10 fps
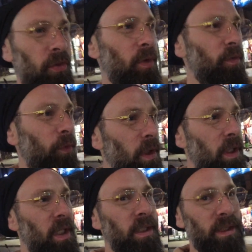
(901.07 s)
three, four
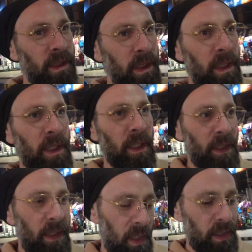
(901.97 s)
kids,
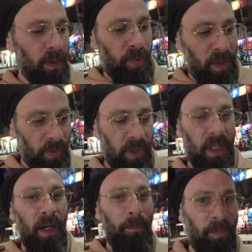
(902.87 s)
younger people
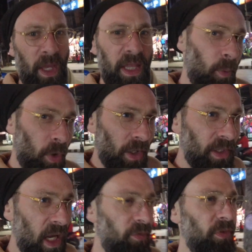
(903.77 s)
there, and they were all
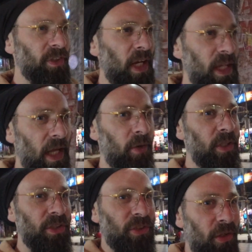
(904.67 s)
deaf, sign
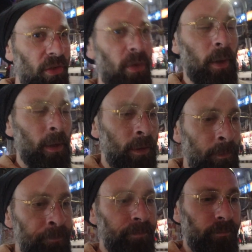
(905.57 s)
language. So
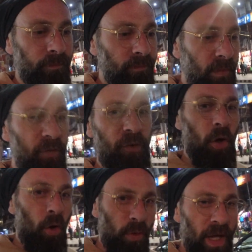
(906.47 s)
if you
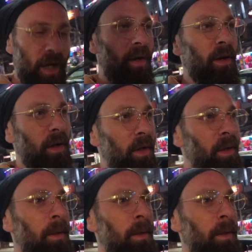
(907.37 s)
go there,